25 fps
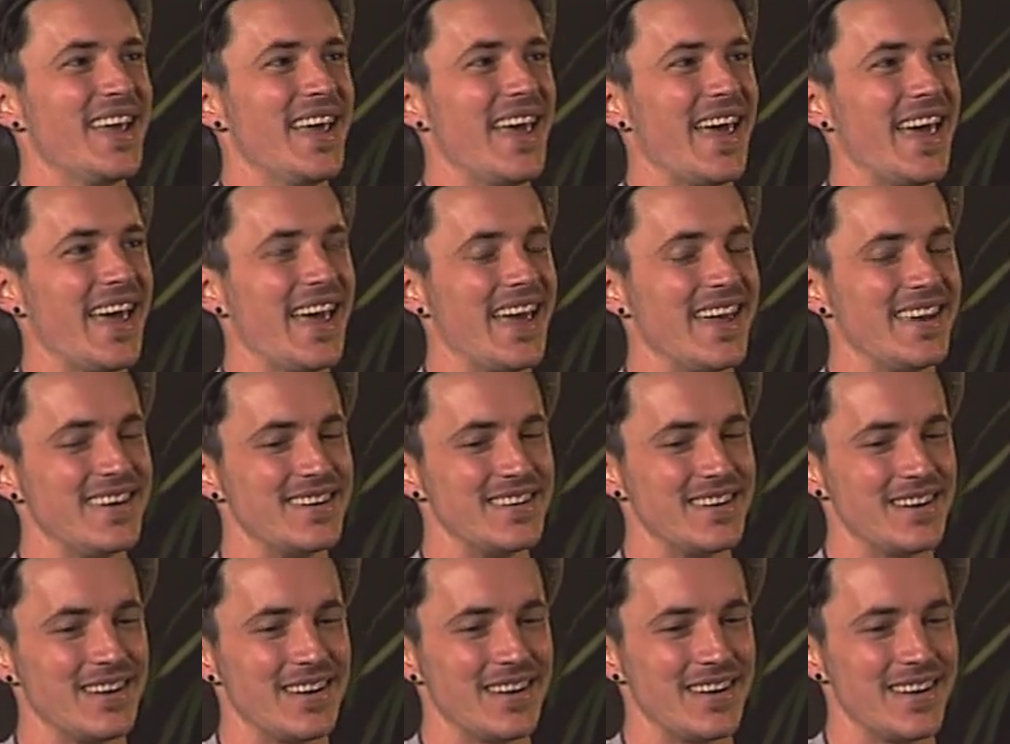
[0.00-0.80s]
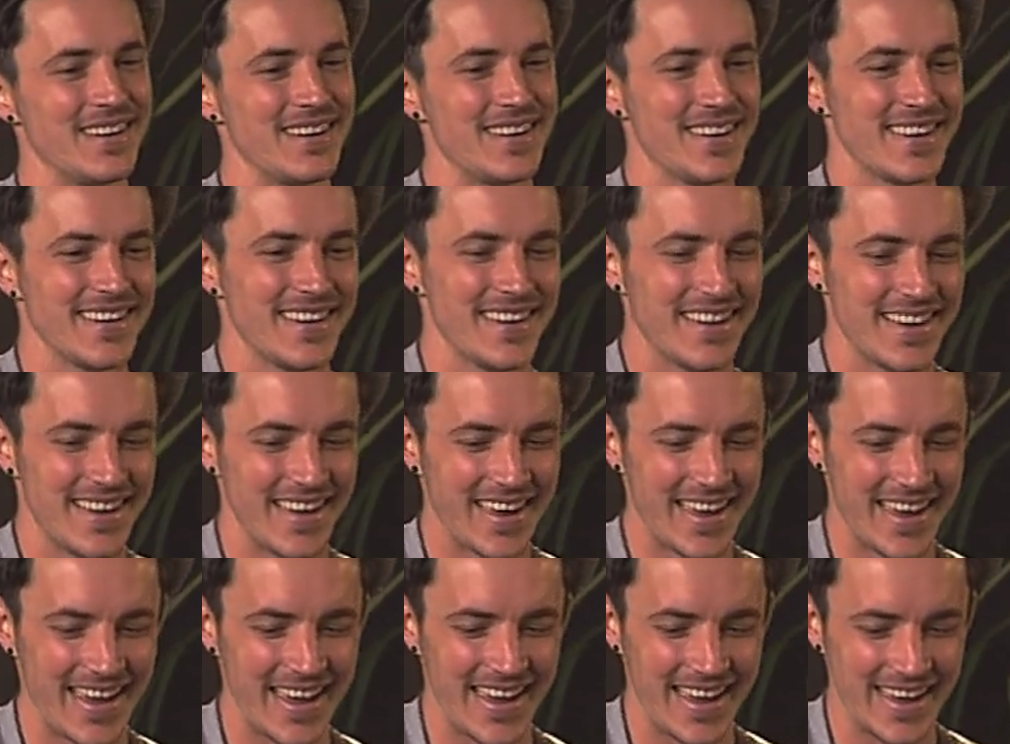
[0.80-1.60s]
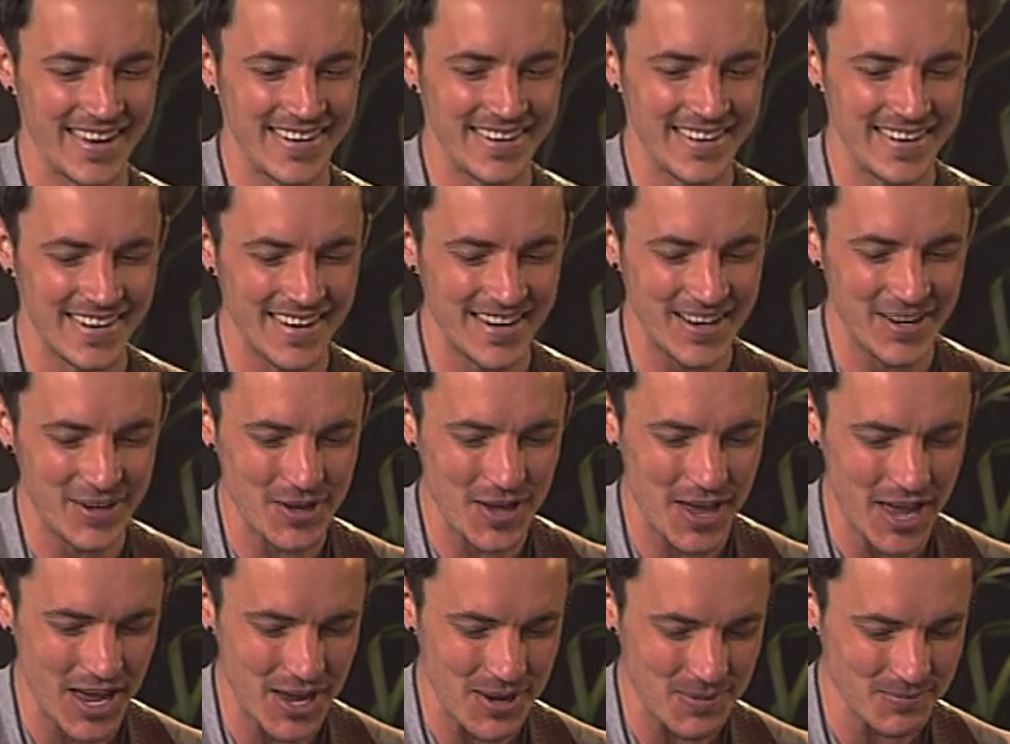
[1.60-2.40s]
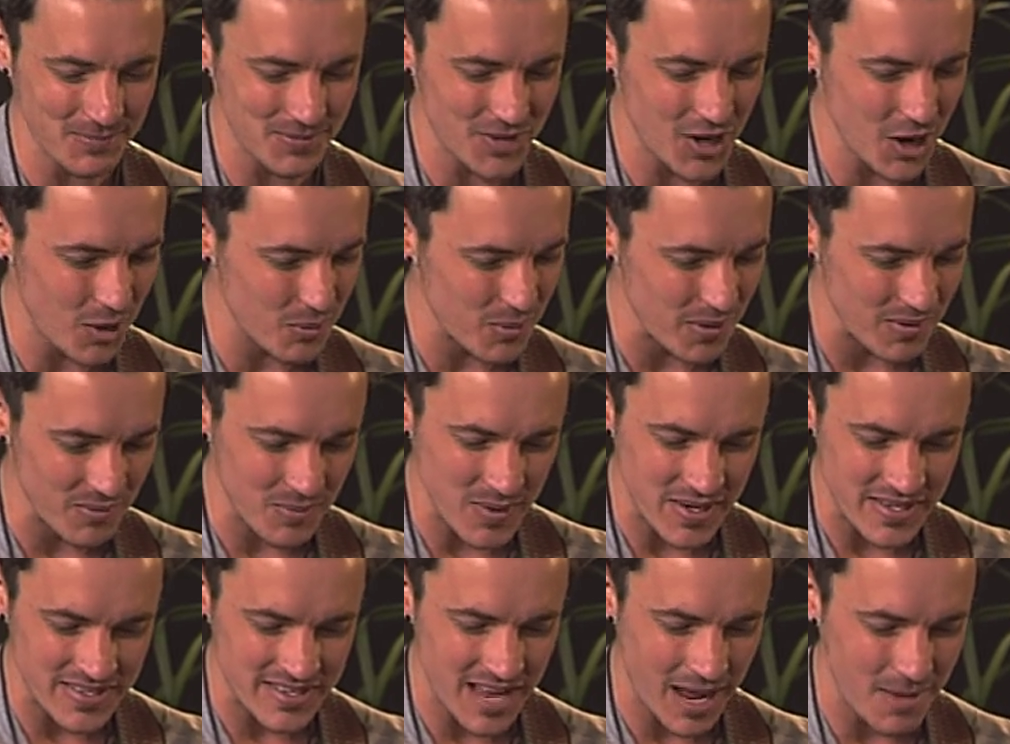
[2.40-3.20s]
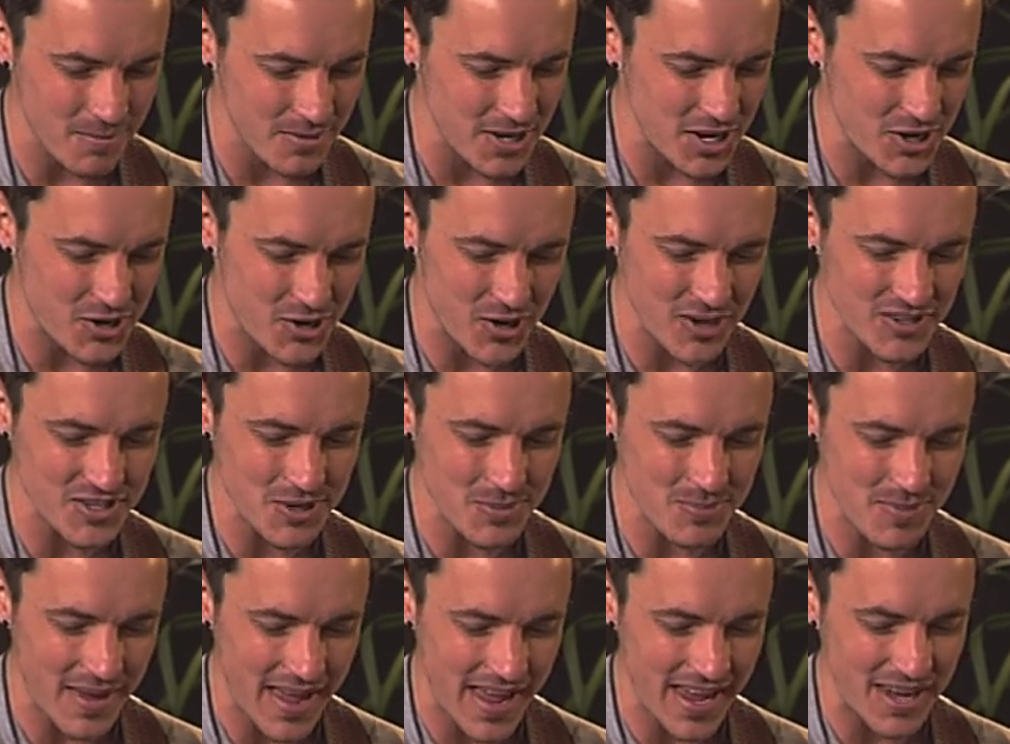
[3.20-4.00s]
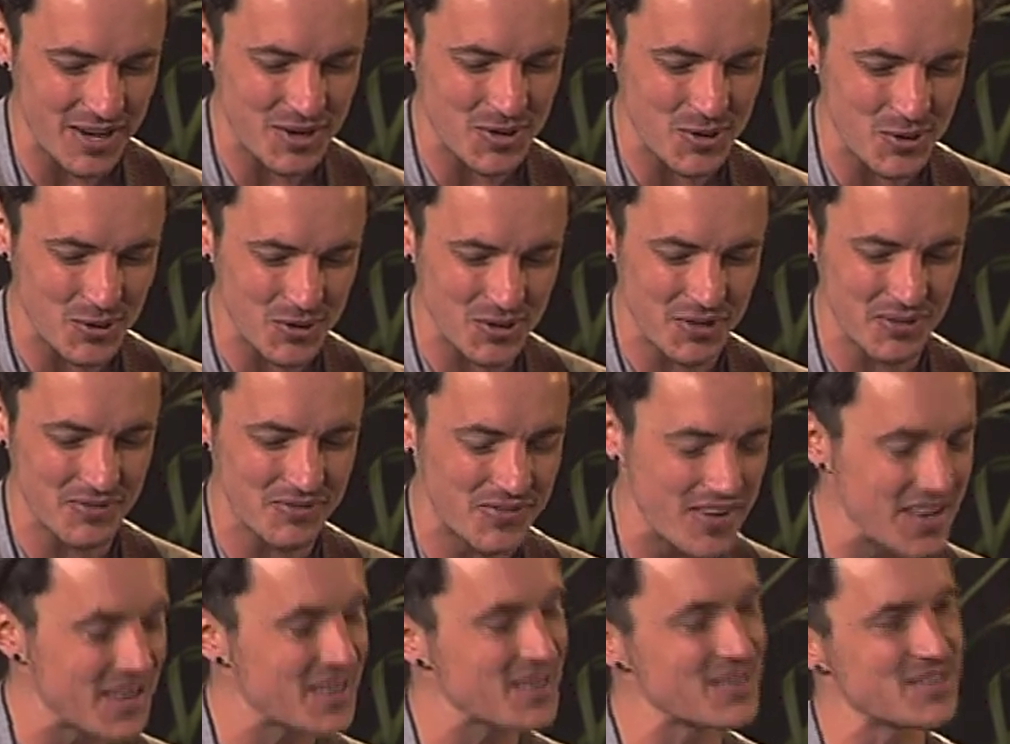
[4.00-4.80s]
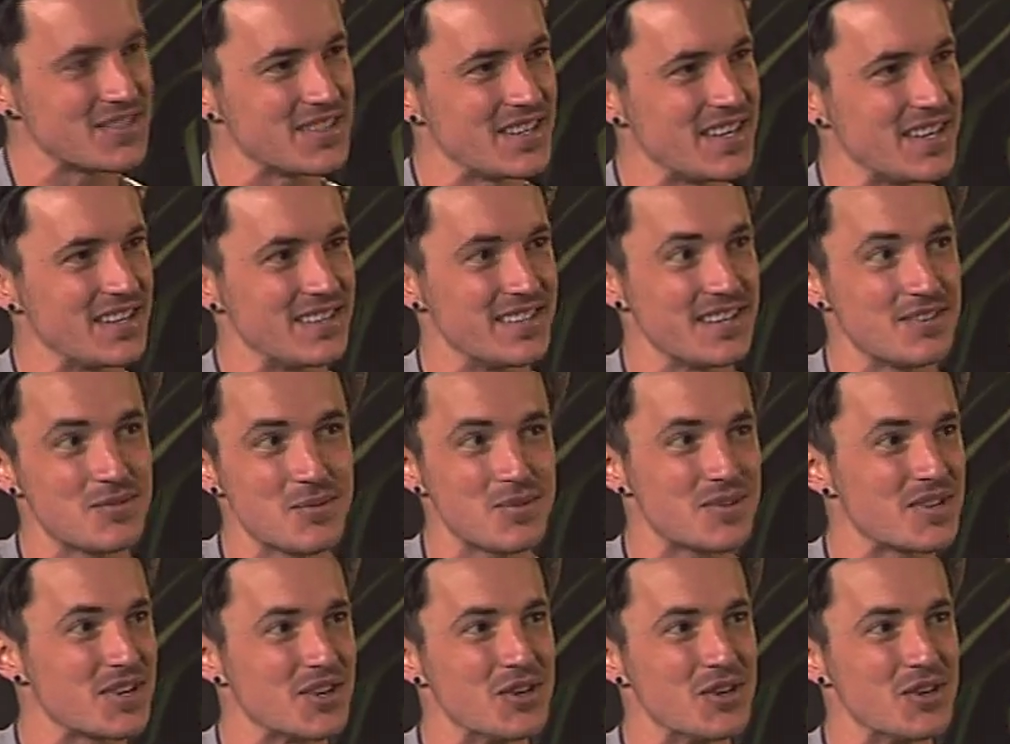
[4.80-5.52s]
And yeah, we stumbled across a band called the Finkelsteins. This was a